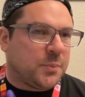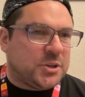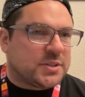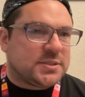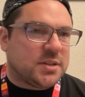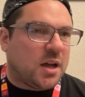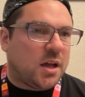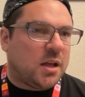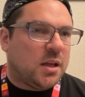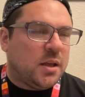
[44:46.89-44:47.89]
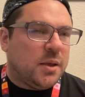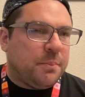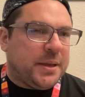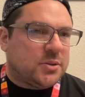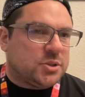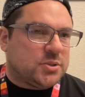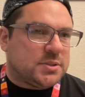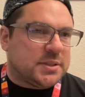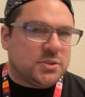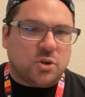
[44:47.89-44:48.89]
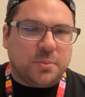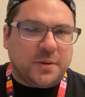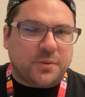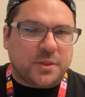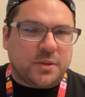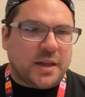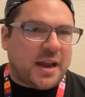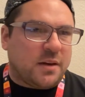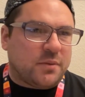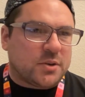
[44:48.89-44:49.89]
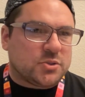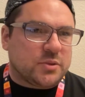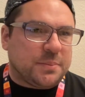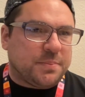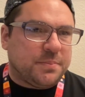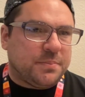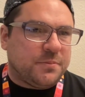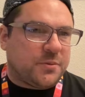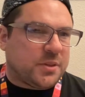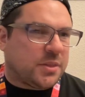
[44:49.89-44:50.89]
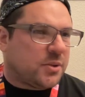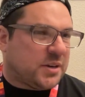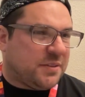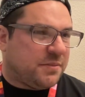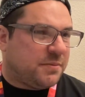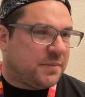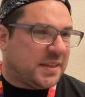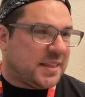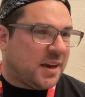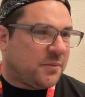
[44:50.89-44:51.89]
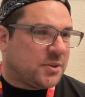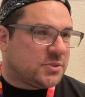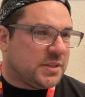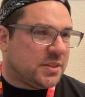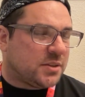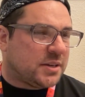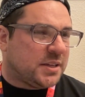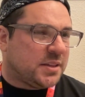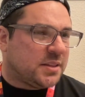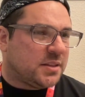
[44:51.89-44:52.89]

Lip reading: We just saw Beetlejuice in Dolby for the anniversary, for the 35th anniversary, 30th.